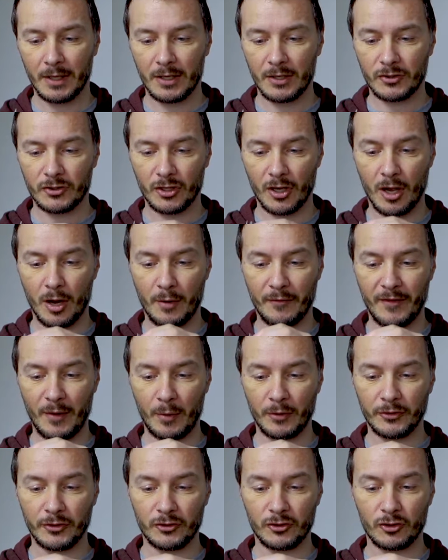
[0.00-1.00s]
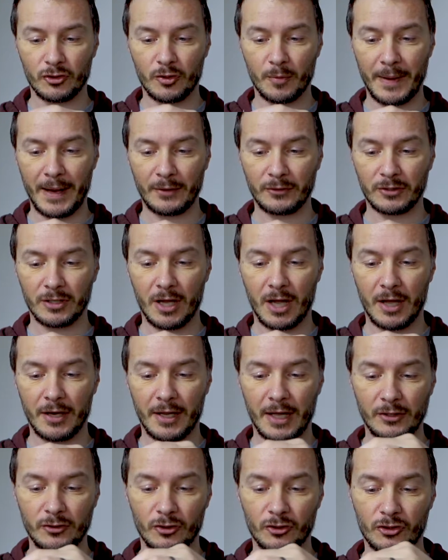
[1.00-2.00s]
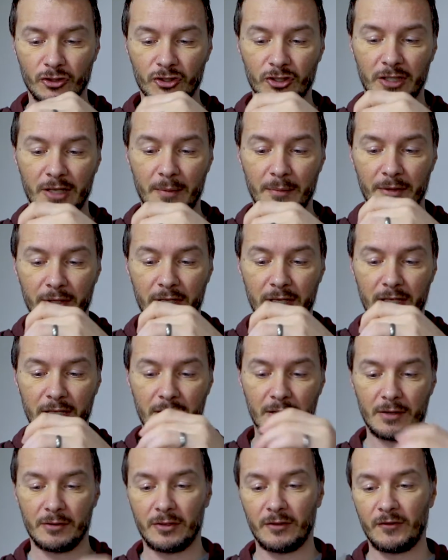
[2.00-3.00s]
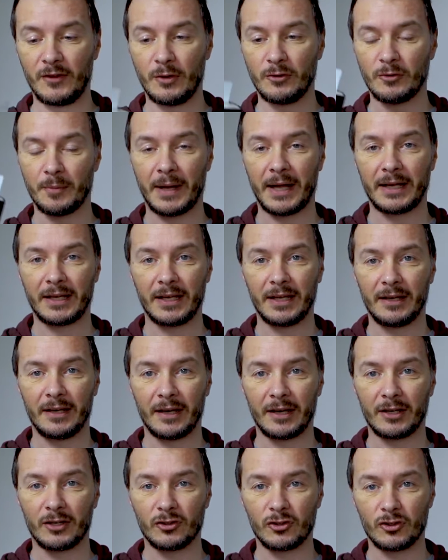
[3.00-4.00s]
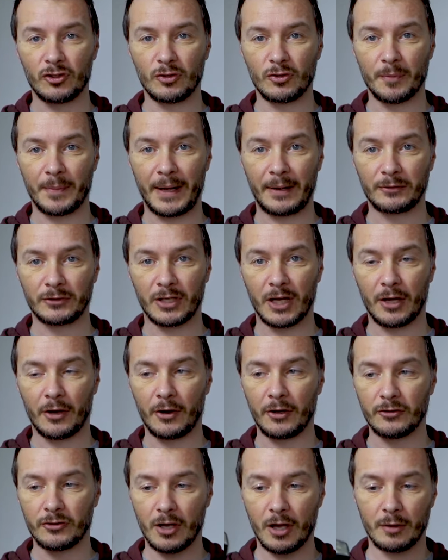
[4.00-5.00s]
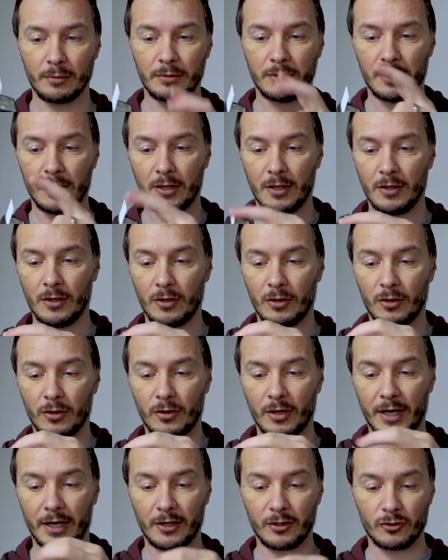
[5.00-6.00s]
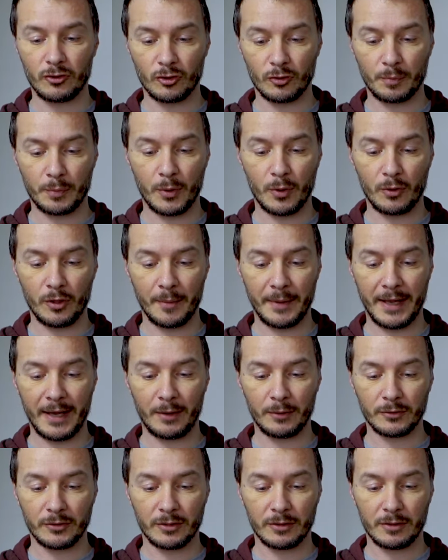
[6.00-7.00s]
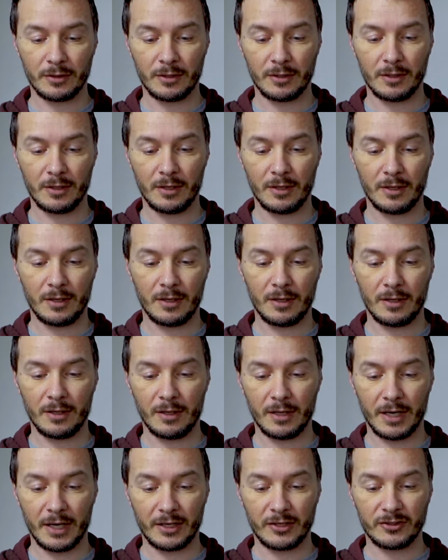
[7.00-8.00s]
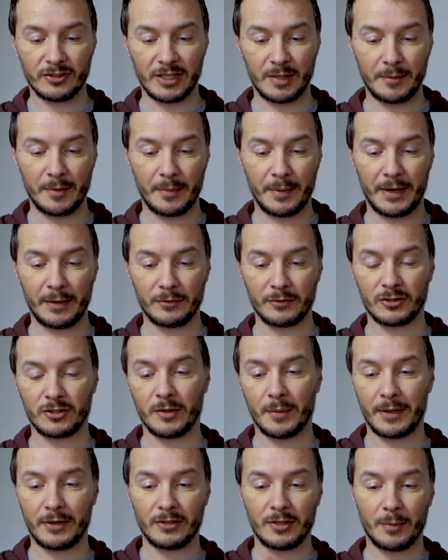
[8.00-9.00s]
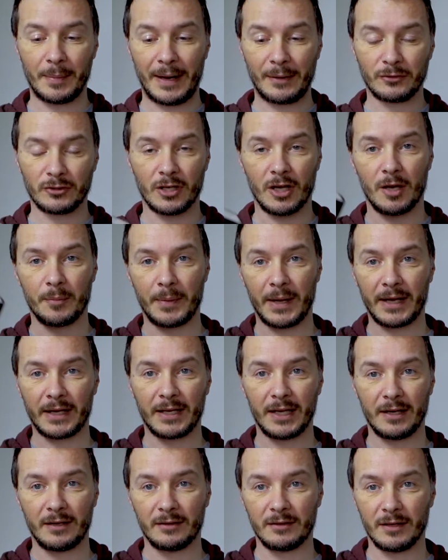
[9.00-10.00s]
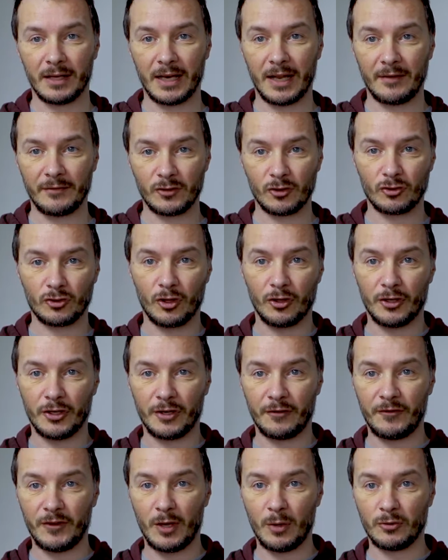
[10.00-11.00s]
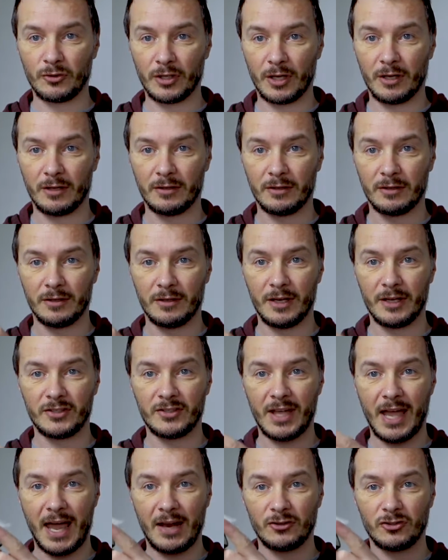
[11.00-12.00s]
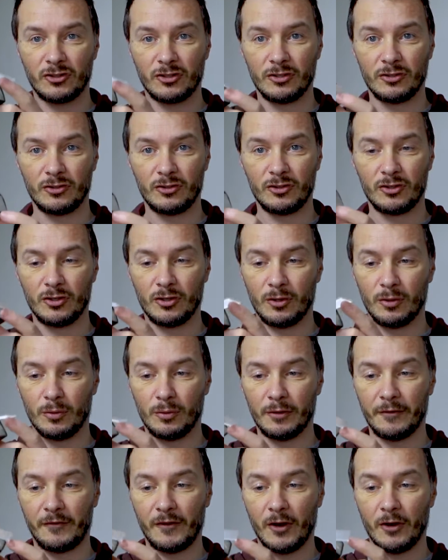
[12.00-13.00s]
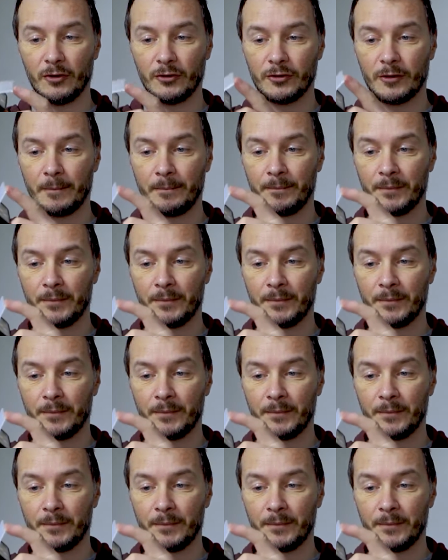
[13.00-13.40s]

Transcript: So if I wanted just a bounce card, I'd just slip the diffuser back in and I can just use a bounce card on its own, or I can just pull them out and I can slip the bounce card back in, and I've just got the diffuser attached to the front.